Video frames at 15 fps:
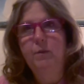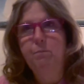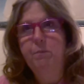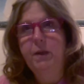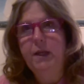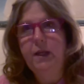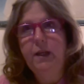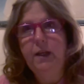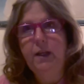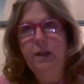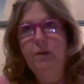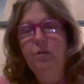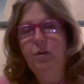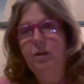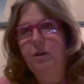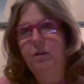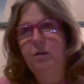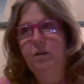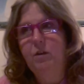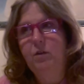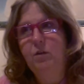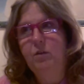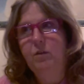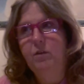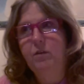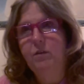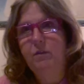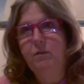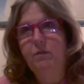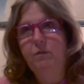beads, you could
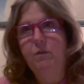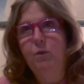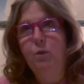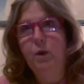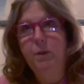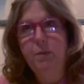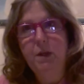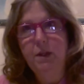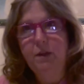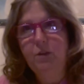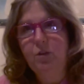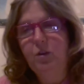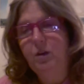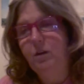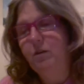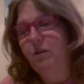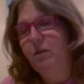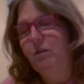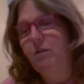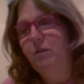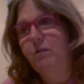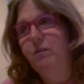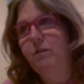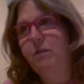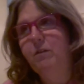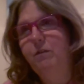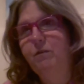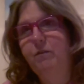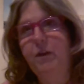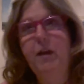use ribbons, you could
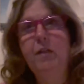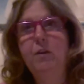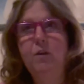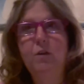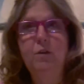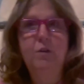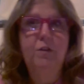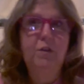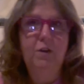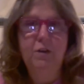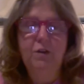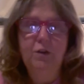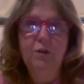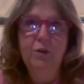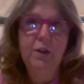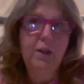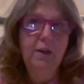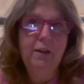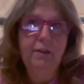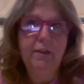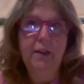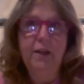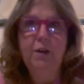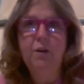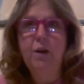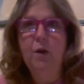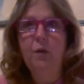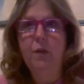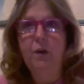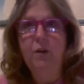use feathers, you could use anything. You
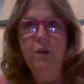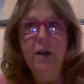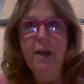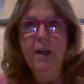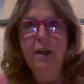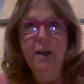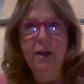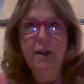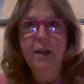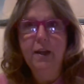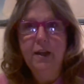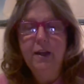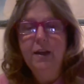know, on the leg,